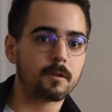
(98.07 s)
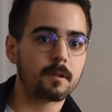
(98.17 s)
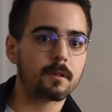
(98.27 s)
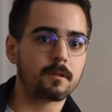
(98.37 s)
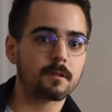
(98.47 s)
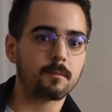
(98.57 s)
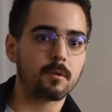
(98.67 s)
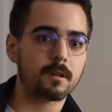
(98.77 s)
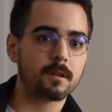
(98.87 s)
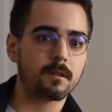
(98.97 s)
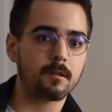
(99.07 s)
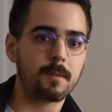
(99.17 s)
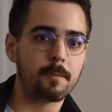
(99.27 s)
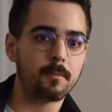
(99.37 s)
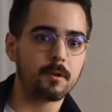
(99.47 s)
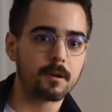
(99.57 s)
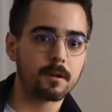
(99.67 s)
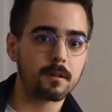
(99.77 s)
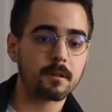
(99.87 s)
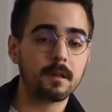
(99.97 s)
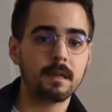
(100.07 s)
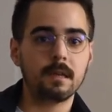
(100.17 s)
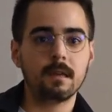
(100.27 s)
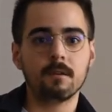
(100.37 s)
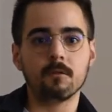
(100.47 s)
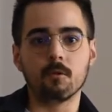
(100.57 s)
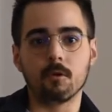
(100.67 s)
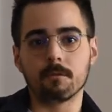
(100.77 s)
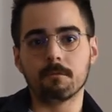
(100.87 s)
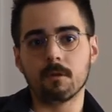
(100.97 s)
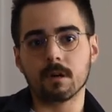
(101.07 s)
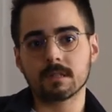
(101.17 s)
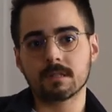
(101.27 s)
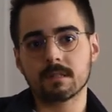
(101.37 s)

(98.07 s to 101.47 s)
certain political members or what